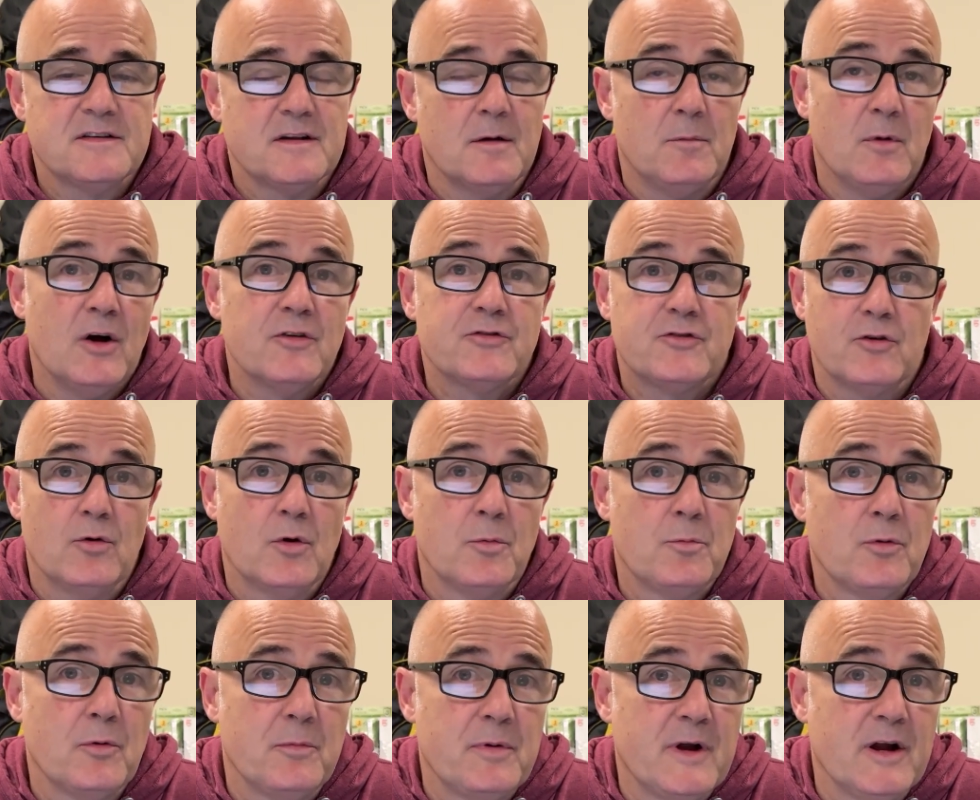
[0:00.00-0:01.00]
I'm also
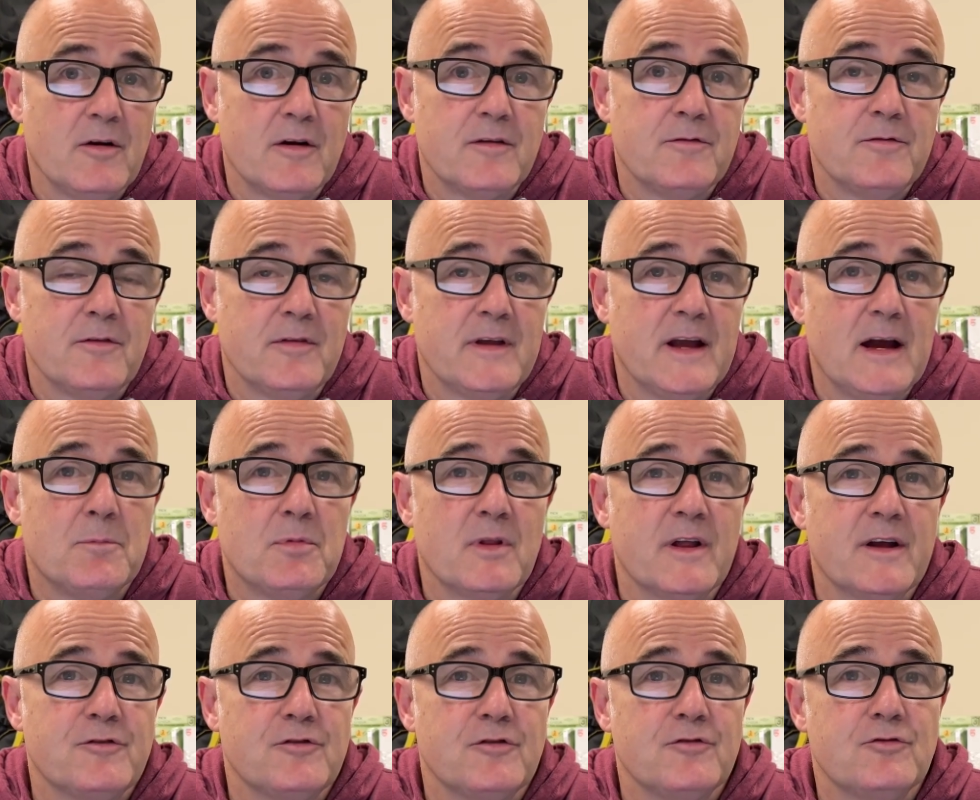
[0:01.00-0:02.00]
preparing for the
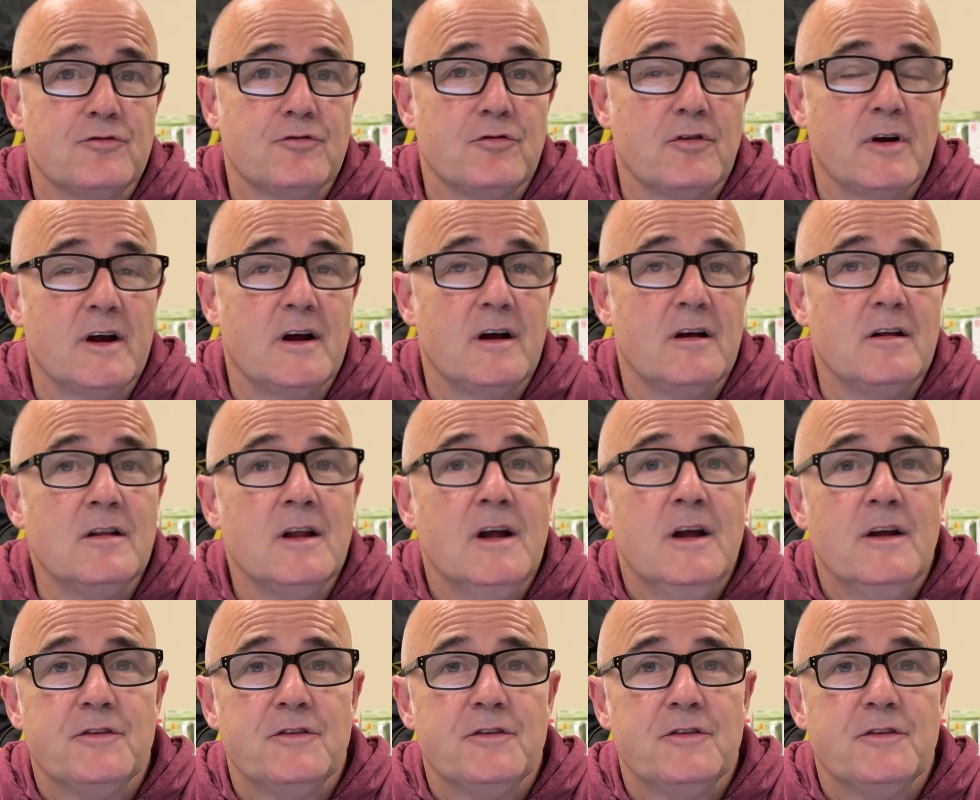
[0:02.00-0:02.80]
Appalachian Trail.